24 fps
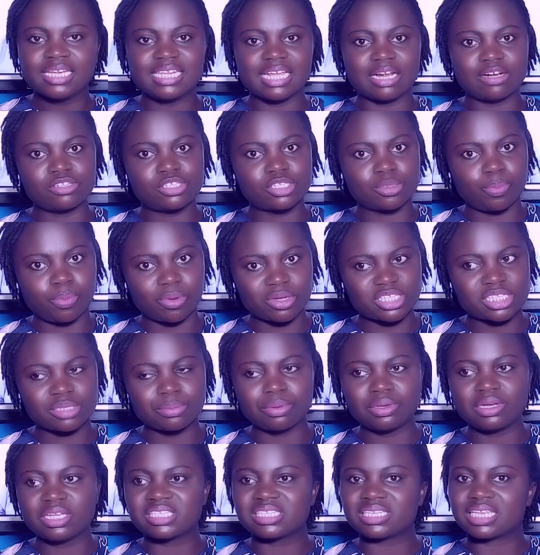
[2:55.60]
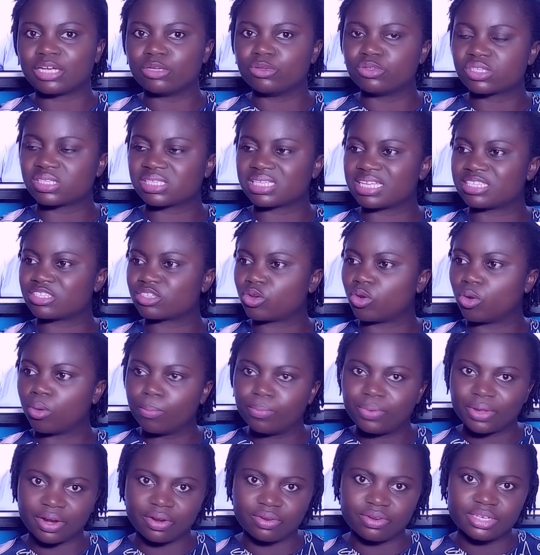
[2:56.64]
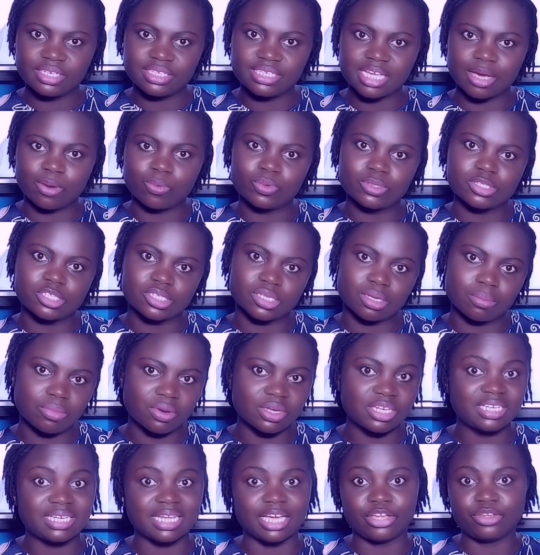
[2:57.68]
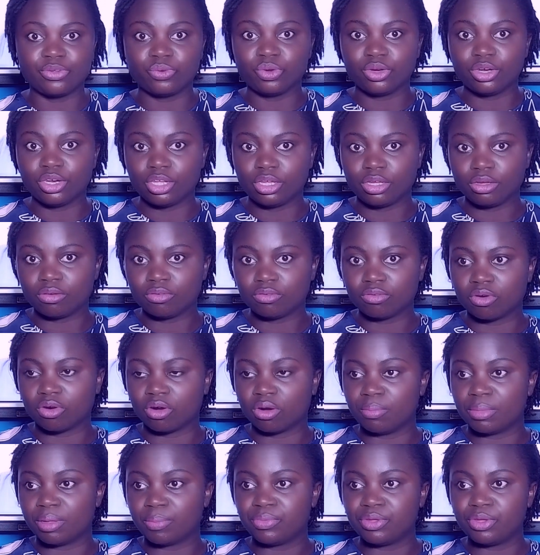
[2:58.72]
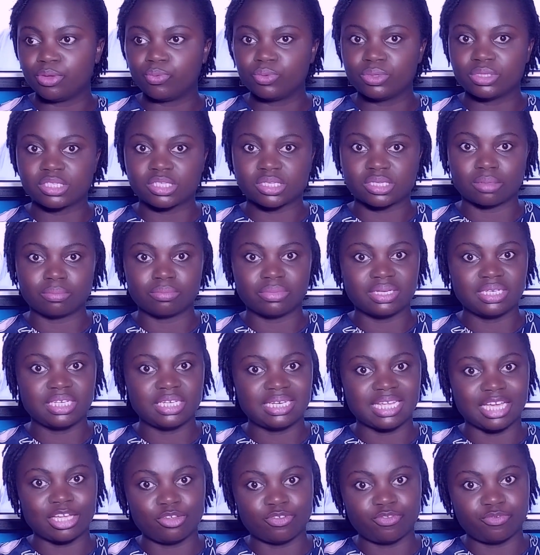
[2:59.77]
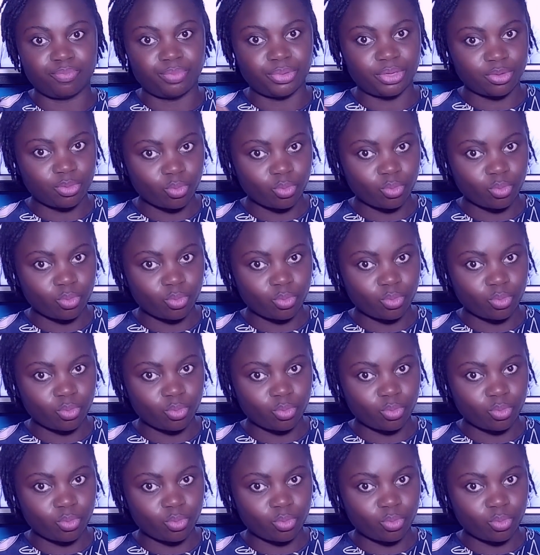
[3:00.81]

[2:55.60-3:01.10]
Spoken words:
There is a possibility that you start comparing them with somebody that you knew, or maybe with somebody that you've